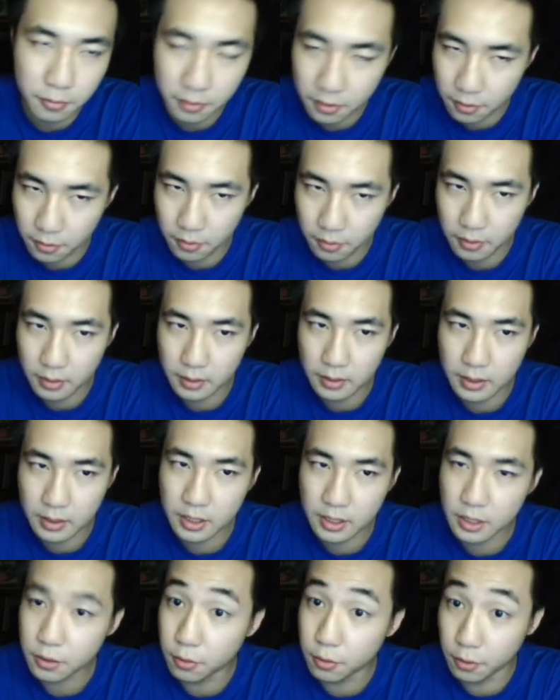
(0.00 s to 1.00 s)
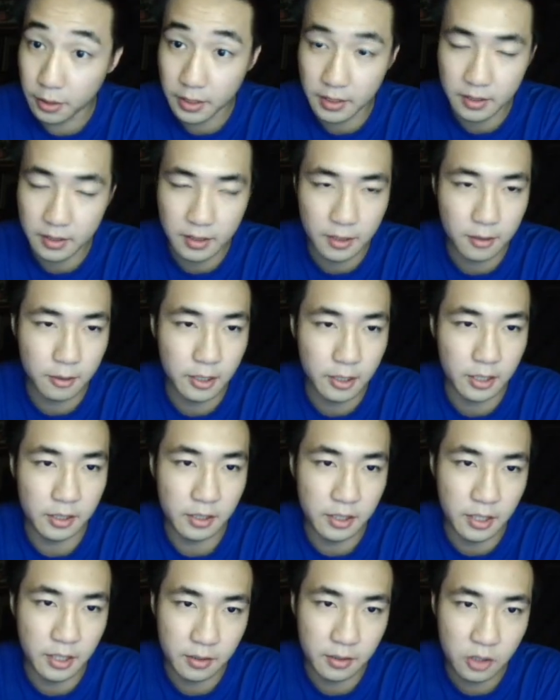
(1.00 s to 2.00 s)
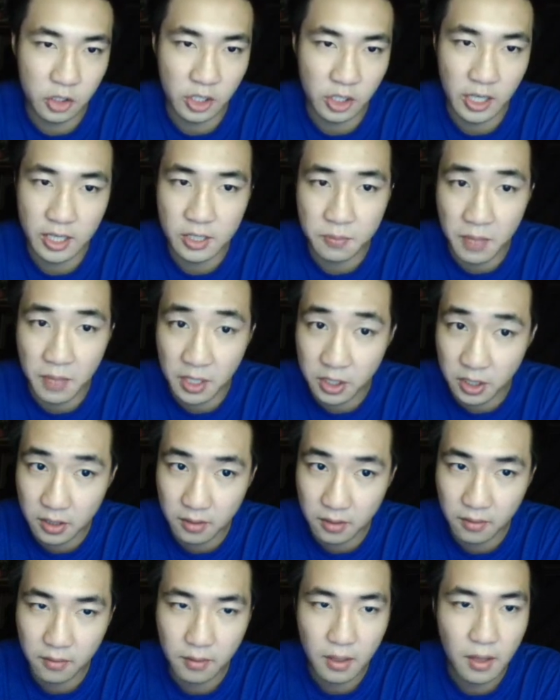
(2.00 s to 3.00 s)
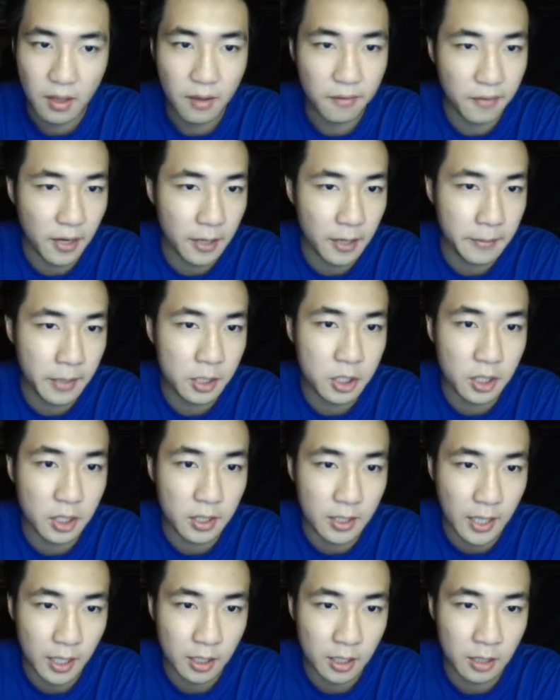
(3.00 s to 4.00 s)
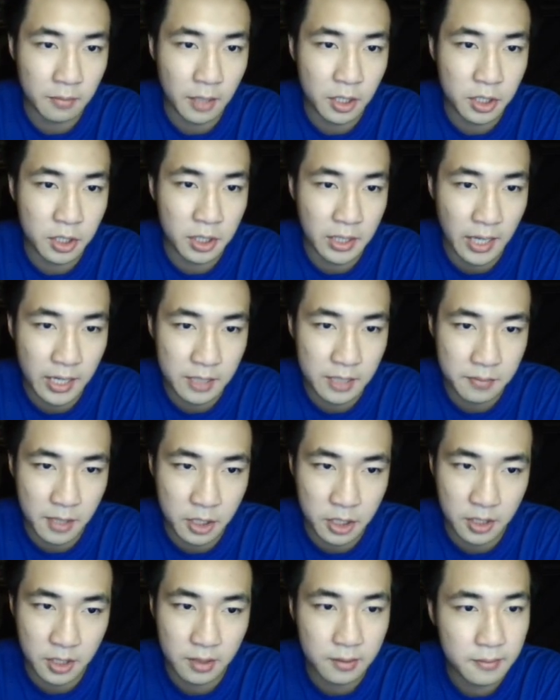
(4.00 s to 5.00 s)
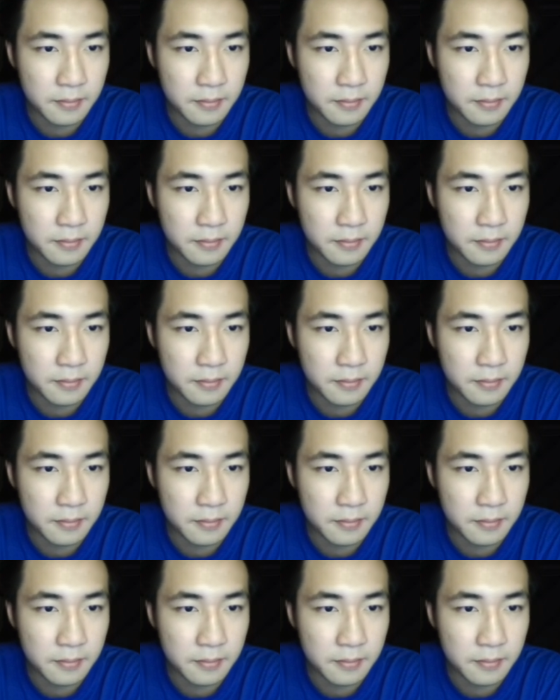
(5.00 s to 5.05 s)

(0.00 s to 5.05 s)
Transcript: So let's just go ahead and take a look at the kit. She has magic, fire magic, lightning magic, ice magic.